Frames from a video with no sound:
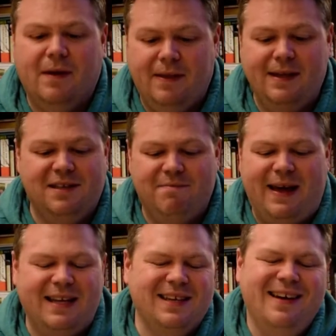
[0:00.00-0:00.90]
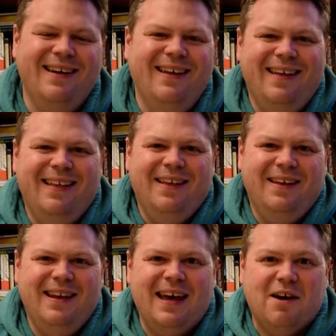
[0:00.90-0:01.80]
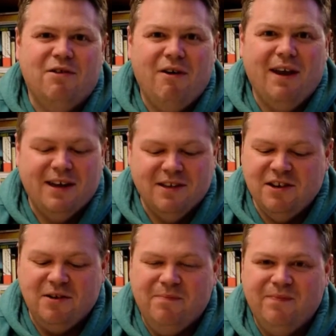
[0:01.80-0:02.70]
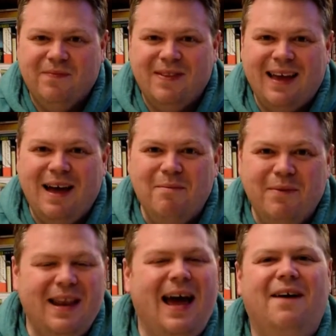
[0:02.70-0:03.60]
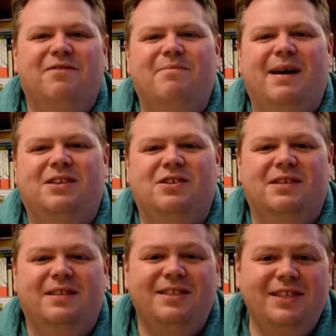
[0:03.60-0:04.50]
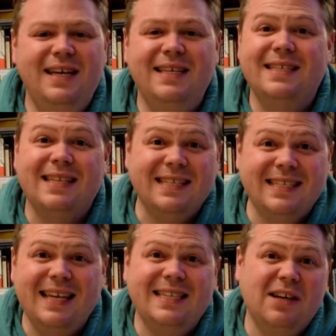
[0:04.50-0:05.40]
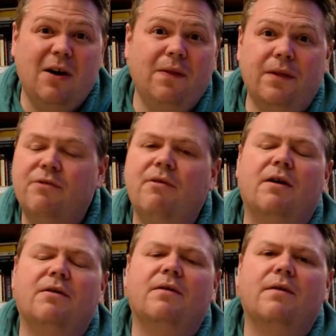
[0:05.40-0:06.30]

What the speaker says: This is the best Lego throne I could do, but you'd have to imagine. Jesus is sitting on the throne.